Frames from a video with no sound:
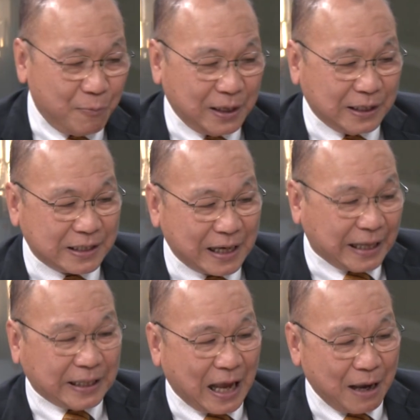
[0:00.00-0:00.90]
when it's
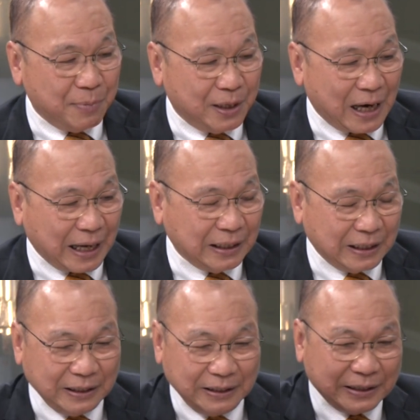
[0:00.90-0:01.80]
nighttime in
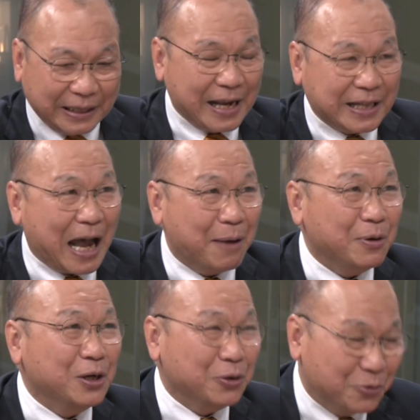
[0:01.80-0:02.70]
London, daytime
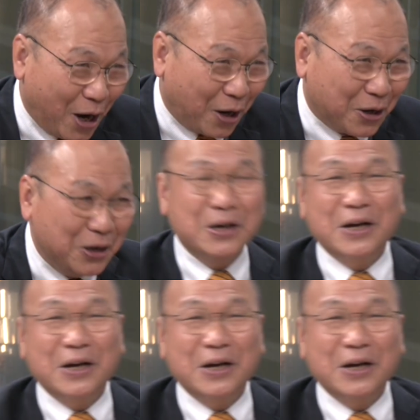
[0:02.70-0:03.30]
in New York.